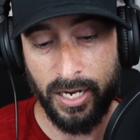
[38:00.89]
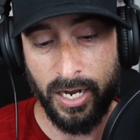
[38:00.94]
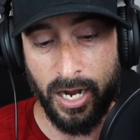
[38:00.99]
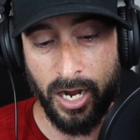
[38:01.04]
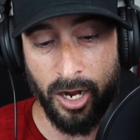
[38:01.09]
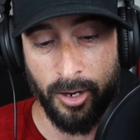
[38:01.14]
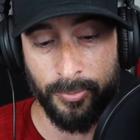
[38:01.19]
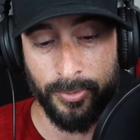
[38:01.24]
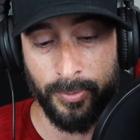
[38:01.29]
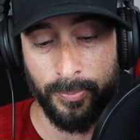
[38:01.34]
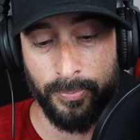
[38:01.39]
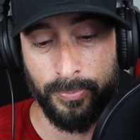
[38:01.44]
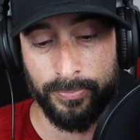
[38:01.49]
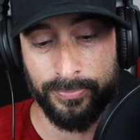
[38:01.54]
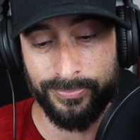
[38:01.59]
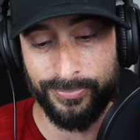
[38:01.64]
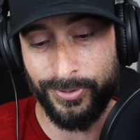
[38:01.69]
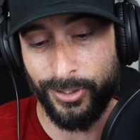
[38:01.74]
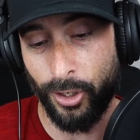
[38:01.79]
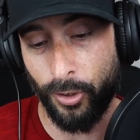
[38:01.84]

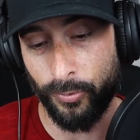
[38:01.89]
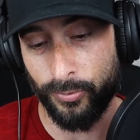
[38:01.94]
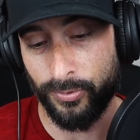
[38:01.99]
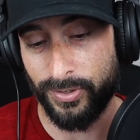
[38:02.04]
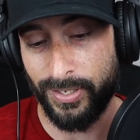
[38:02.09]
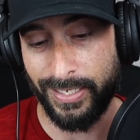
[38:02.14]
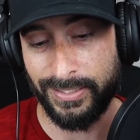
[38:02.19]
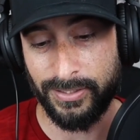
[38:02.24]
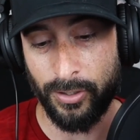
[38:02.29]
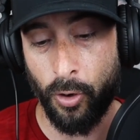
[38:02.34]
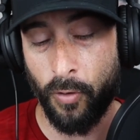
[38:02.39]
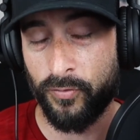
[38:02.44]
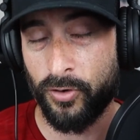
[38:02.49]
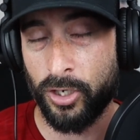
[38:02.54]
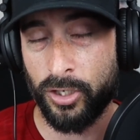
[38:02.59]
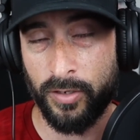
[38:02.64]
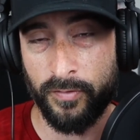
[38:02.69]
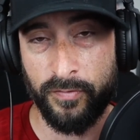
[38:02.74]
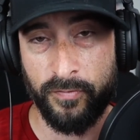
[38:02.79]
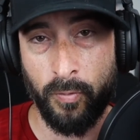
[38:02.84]
It's an
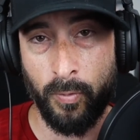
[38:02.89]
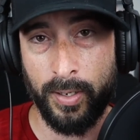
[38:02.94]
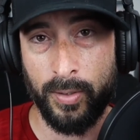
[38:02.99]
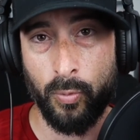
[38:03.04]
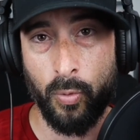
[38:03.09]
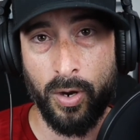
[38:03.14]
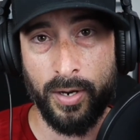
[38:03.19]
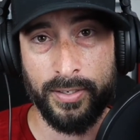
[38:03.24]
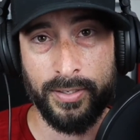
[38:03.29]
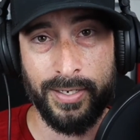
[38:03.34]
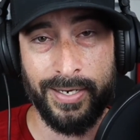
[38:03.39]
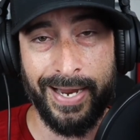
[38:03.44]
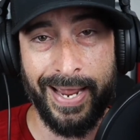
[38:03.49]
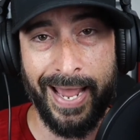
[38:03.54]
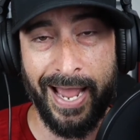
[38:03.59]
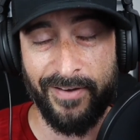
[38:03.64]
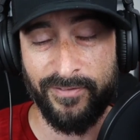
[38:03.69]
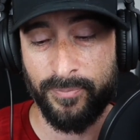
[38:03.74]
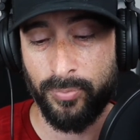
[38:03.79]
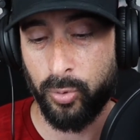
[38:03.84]
over-under of
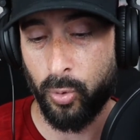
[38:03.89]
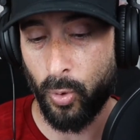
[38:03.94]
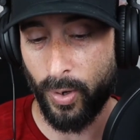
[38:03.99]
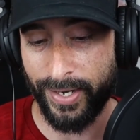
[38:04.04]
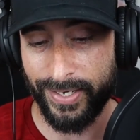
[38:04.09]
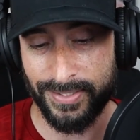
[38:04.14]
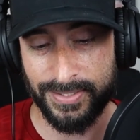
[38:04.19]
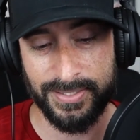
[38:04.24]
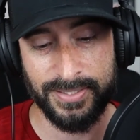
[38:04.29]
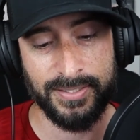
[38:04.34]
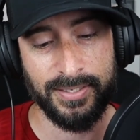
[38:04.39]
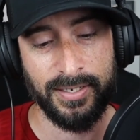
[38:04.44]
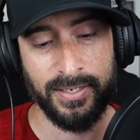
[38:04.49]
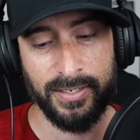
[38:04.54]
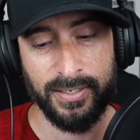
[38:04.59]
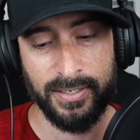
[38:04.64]
41.5 points.